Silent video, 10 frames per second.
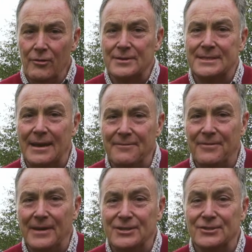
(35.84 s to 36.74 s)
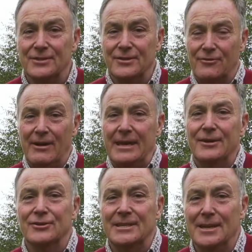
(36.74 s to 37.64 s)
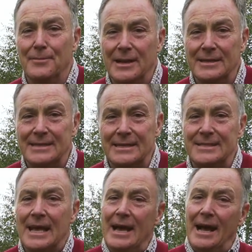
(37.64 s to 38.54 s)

the same features and the great cutting abilities,